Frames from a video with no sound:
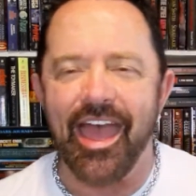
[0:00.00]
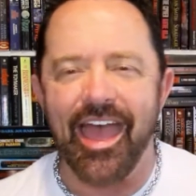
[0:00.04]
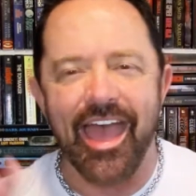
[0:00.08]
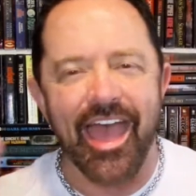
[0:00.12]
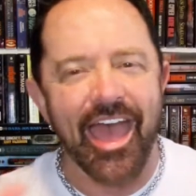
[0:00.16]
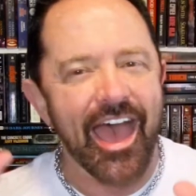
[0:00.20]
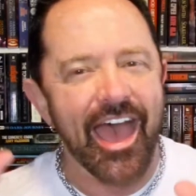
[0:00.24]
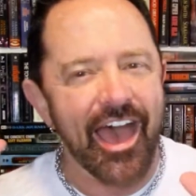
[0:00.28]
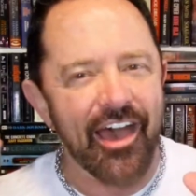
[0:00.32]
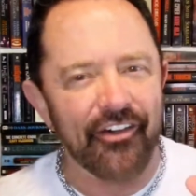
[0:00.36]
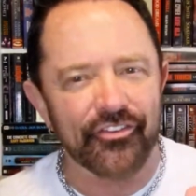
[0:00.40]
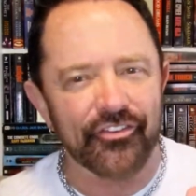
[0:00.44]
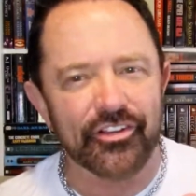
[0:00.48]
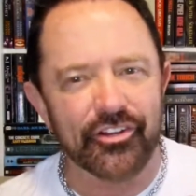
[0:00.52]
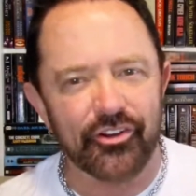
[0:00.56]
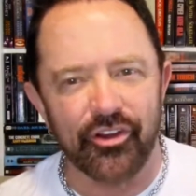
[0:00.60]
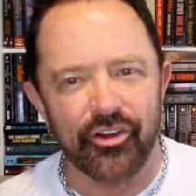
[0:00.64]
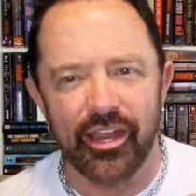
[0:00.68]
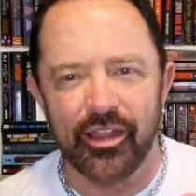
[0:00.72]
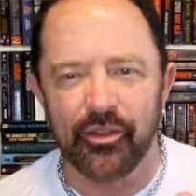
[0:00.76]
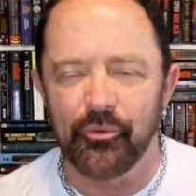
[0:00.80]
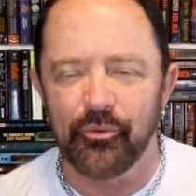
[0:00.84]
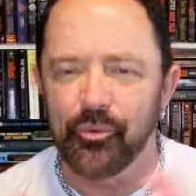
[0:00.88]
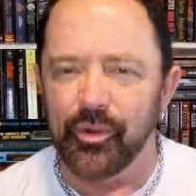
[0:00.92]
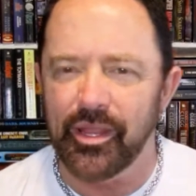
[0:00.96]
Have a
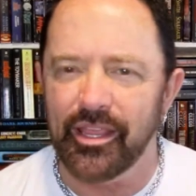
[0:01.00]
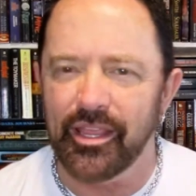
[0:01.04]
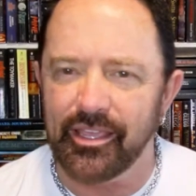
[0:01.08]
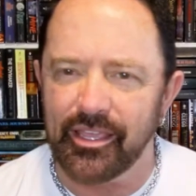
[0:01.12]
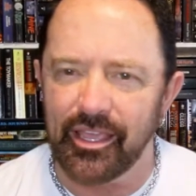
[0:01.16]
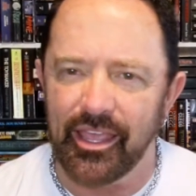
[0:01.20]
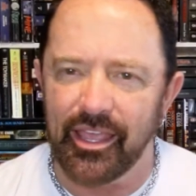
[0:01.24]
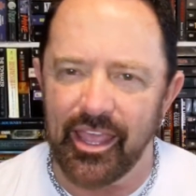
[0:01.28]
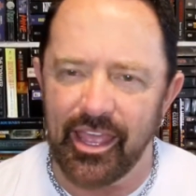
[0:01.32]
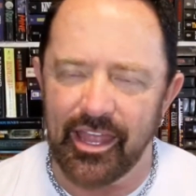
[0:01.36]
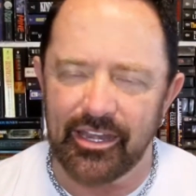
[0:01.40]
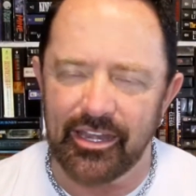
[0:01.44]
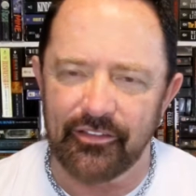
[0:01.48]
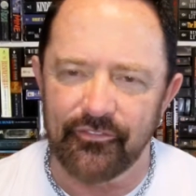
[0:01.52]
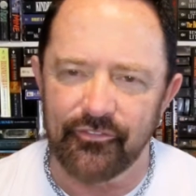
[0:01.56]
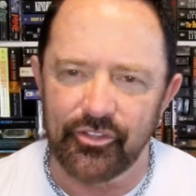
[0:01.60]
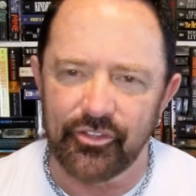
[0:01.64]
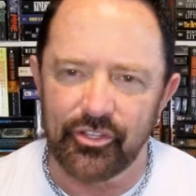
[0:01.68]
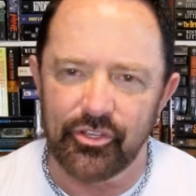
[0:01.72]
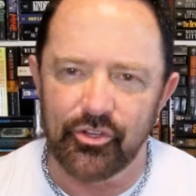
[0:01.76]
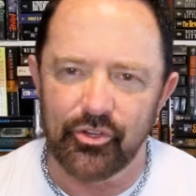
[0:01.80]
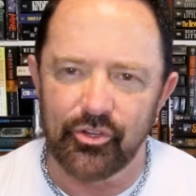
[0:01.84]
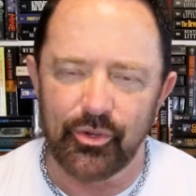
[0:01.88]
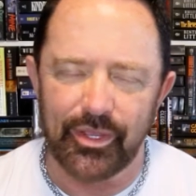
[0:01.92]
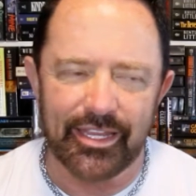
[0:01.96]
great week ahead of
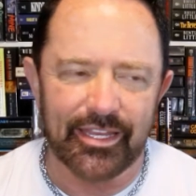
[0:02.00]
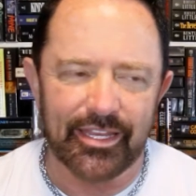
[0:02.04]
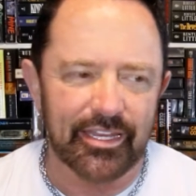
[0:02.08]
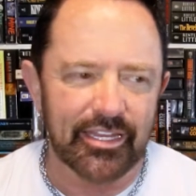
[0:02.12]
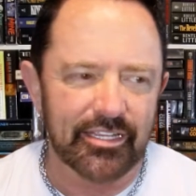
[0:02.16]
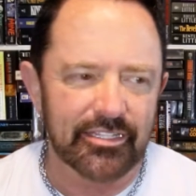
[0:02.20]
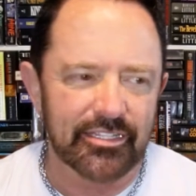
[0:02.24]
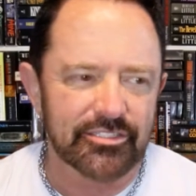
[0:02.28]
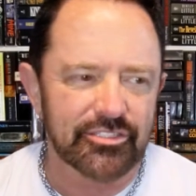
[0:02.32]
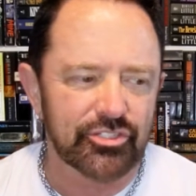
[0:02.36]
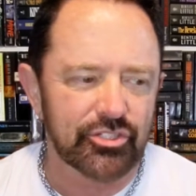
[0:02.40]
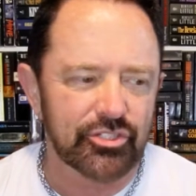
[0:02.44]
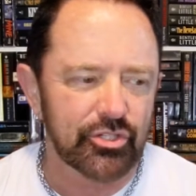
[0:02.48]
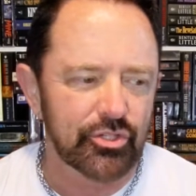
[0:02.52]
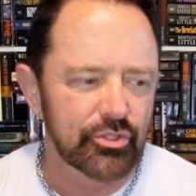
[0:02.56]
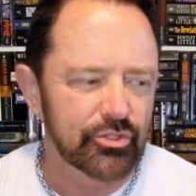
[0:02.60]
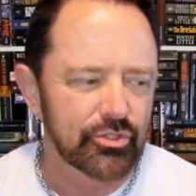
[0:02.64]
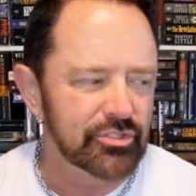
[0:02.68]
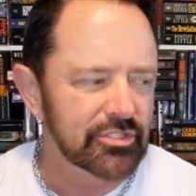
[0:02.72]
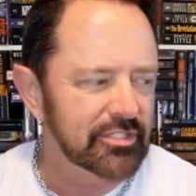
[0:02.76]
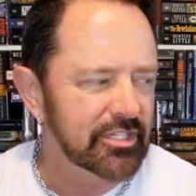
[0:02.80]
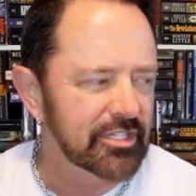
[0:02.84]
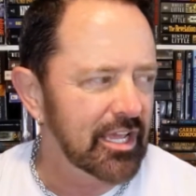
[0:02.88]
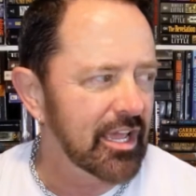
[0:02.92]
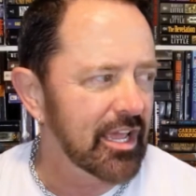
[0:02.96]
you. It is
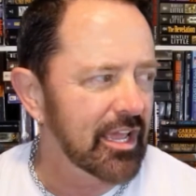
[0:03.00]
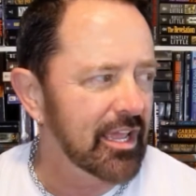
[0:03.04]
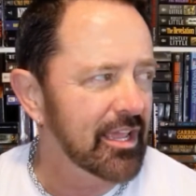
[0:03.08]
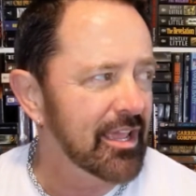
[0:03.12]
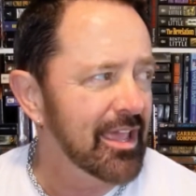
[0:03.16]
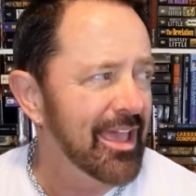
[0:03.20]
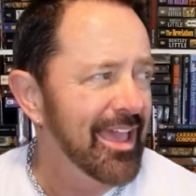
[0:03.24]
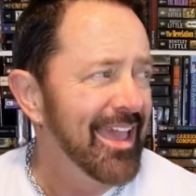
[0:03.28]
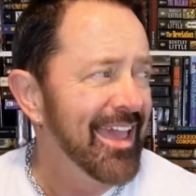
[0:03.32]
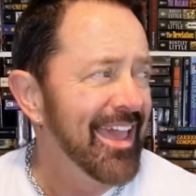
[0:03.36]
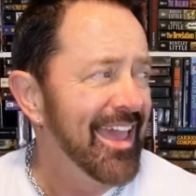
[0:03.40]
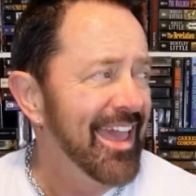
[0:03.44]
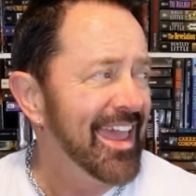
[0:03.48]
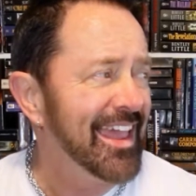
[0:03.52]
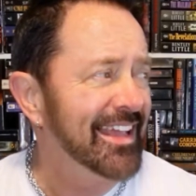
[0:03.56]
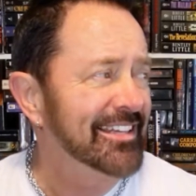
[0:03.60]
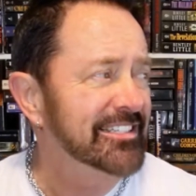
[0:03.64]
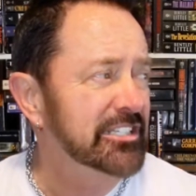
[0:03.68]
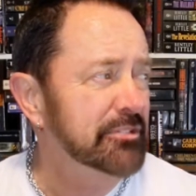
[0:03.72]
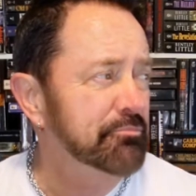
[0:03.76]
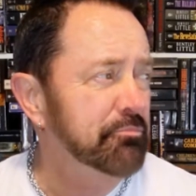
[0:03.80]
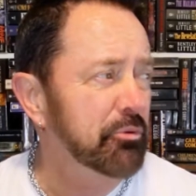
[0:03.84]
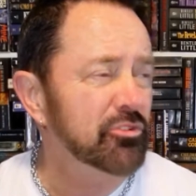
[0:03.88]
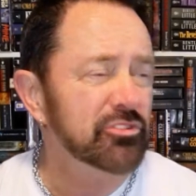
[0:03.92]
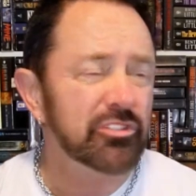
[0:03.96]
Tuesday.
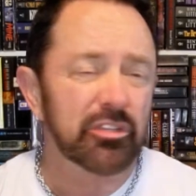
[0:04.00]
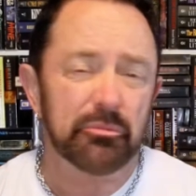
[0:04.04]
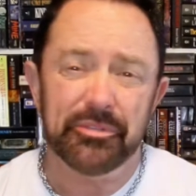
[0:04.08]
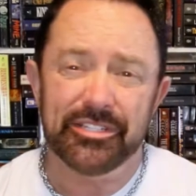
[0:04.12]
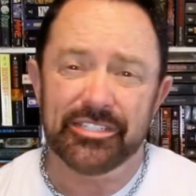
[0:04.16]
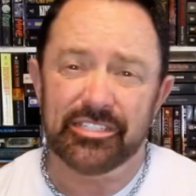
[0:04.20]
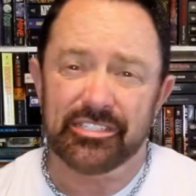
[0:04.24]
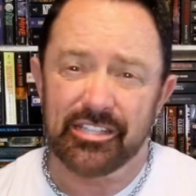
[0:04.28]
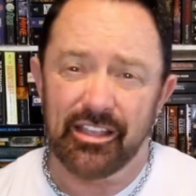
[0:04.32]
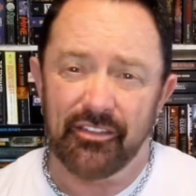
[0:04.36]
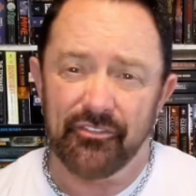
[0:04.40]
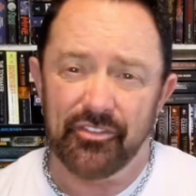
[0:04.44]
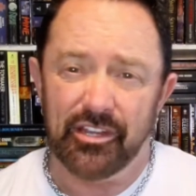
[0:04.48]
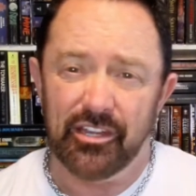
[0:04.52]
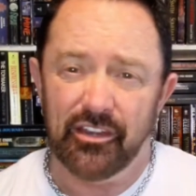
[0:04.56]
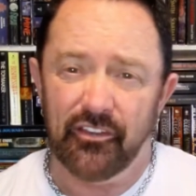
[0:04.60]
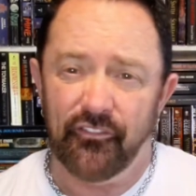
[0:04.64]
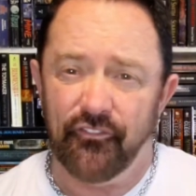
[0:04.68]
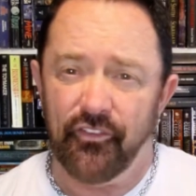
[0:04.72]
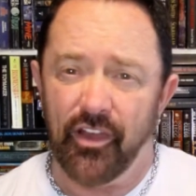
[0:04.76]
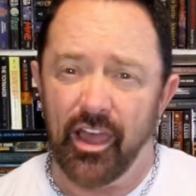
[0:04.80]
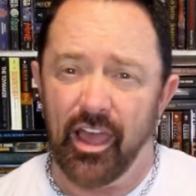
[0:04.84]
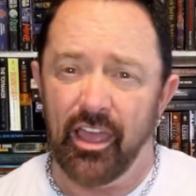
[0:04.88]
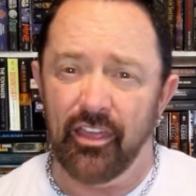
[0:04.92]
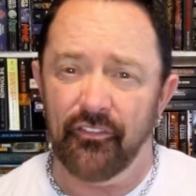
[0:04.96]
It's supposed to be
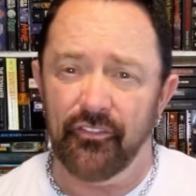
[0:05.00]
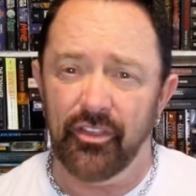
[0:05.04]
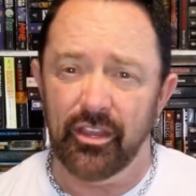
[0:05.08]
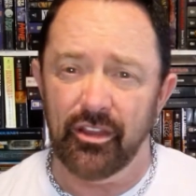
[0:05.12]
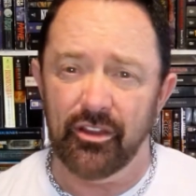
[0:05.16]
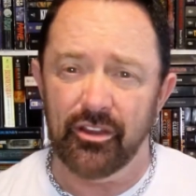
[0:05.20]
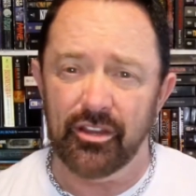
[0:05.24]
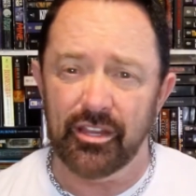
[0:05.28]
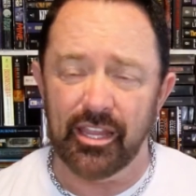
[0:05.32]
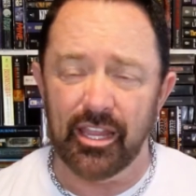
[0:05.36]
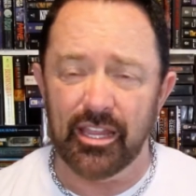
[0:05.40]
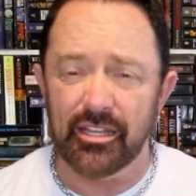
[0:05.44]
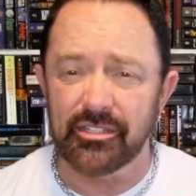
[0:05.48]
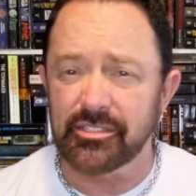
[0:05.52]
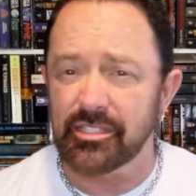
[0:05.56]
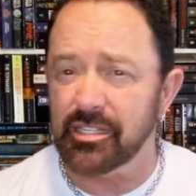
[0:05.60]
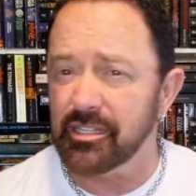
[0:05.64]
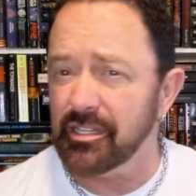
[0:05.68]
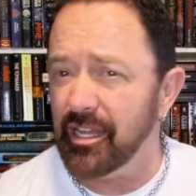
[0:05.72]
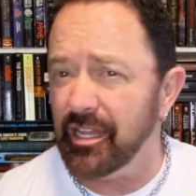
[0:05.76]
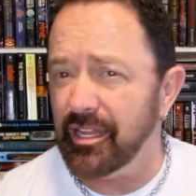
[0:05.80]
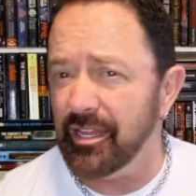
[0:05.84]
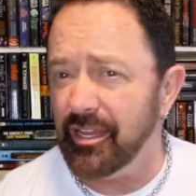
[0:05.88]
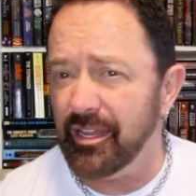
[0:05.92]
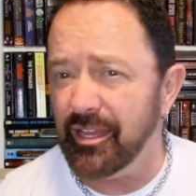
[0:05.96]
75 here again
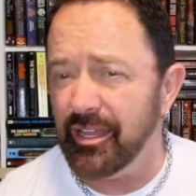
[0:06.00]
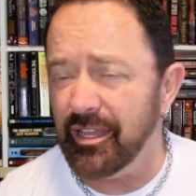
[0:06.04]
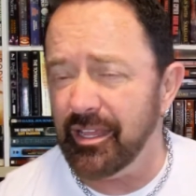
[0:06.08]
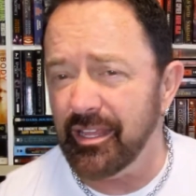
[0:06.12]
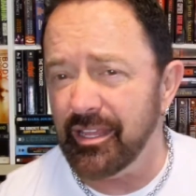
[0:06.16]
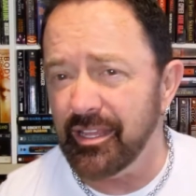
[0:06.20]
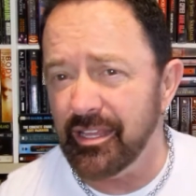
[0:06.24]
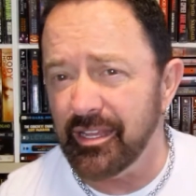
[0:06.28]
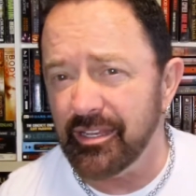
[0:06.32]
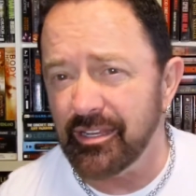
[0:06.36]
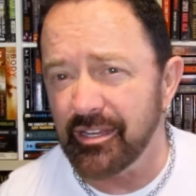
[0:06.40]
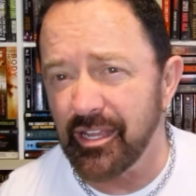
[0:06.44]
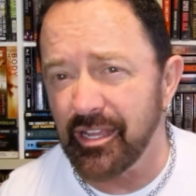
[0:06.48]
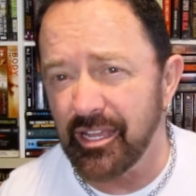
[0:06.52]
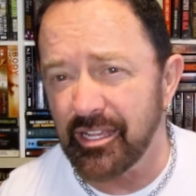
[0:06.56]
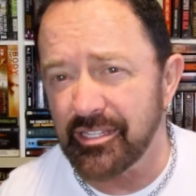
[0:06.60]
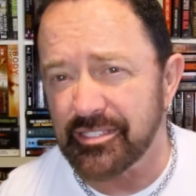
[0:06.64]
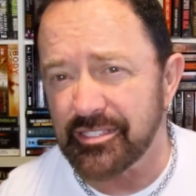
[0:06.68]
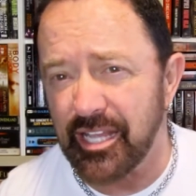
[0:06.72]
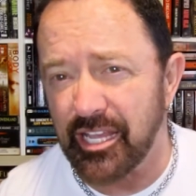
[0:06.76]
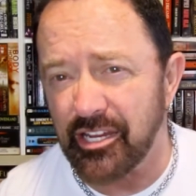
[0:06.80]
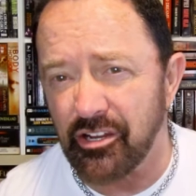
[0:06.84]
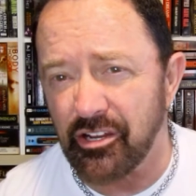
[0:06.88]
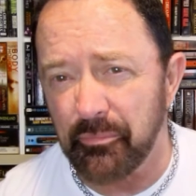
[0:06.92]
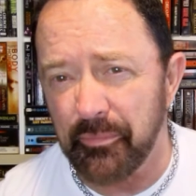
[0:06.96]
today in
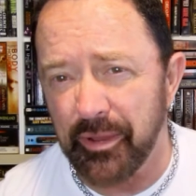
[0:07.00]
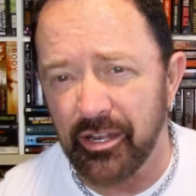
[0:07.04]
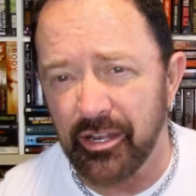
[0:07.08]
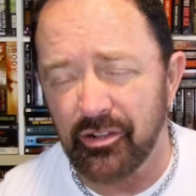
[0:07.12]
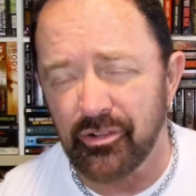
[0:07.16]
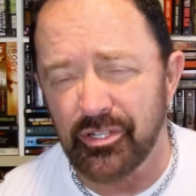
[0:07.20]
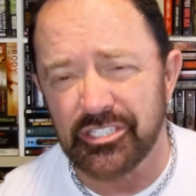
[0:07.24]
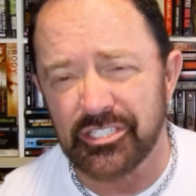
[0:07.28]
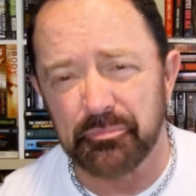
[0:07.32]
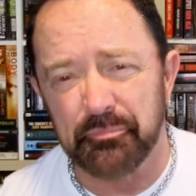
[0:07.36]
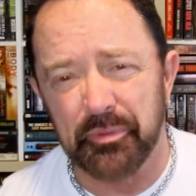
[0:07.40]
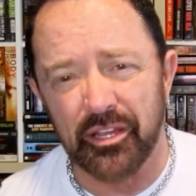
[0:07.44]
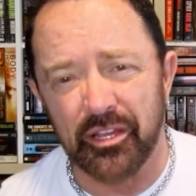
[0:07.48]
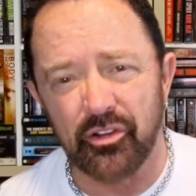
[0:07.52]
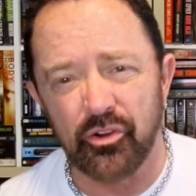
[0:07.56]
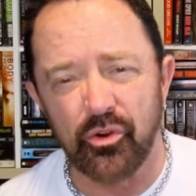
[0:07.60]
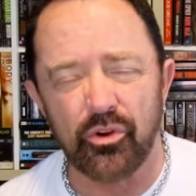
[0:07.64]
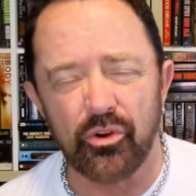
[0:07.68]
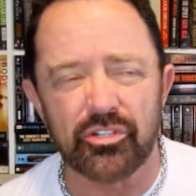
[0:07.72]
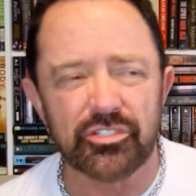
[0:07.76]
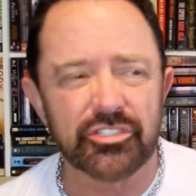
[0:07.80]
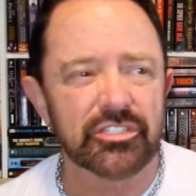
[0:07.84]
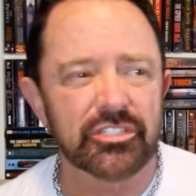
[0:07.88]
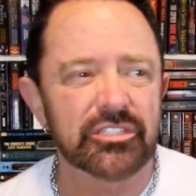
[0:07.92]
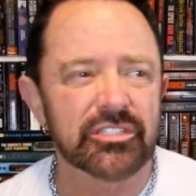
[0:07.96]
Sacramento. It's been
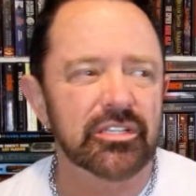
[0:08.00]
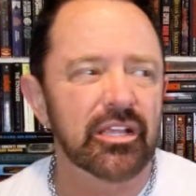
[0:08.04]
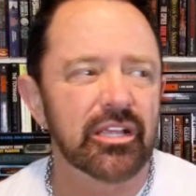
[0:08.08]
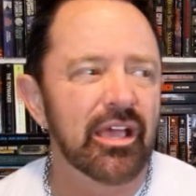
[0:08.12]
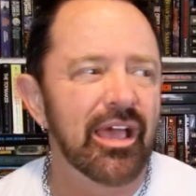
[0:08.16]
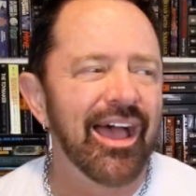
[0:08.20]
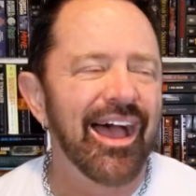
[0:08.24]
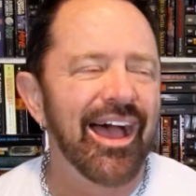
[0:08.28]
gorgeous.